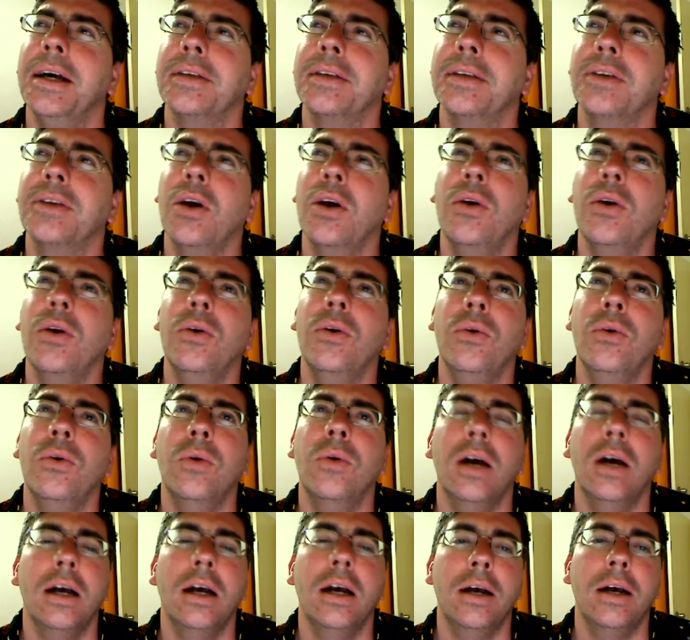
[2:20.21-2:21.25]

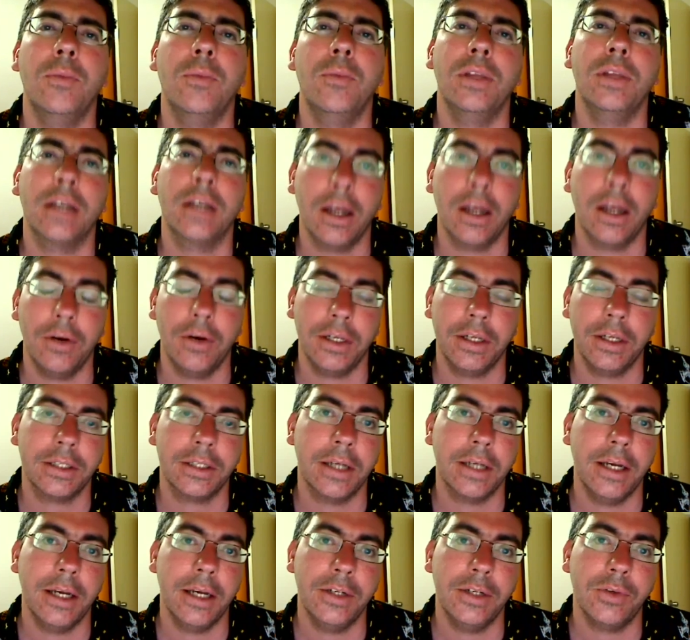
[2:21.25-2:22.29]
So with the current
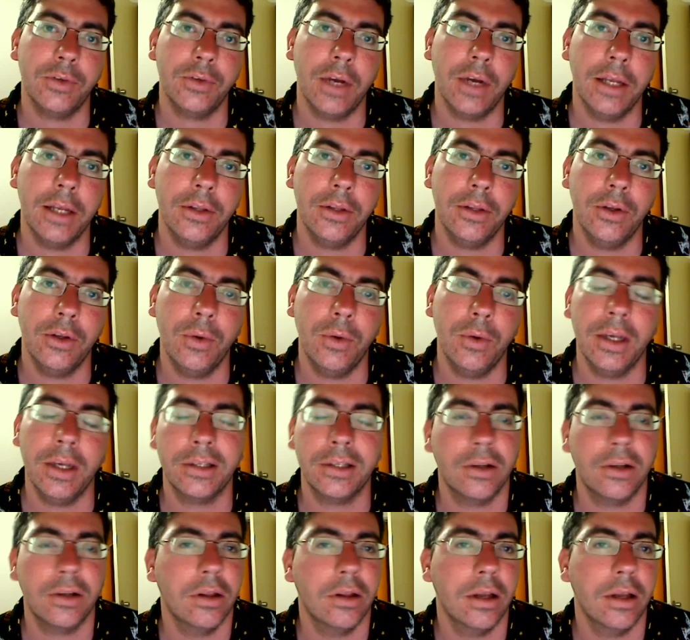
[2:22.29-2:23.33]
exchange rate,
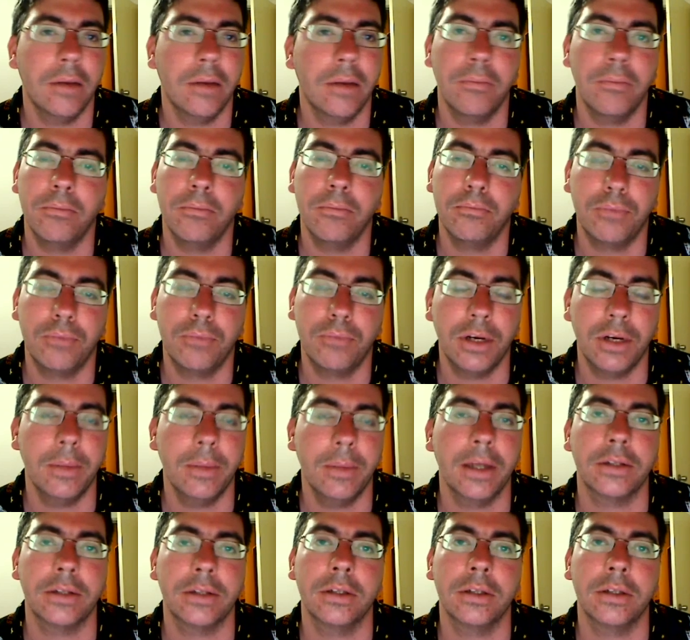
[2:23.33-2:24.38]
US dollar, pretty
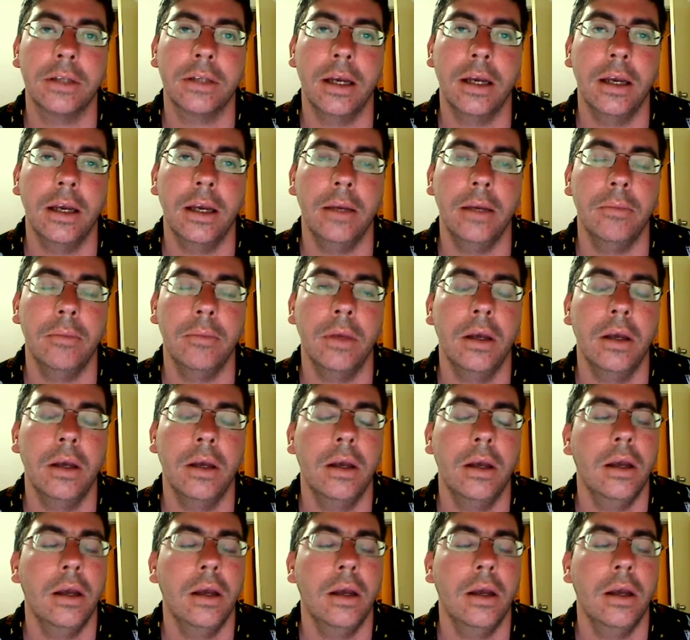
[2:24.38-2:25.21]
much the same.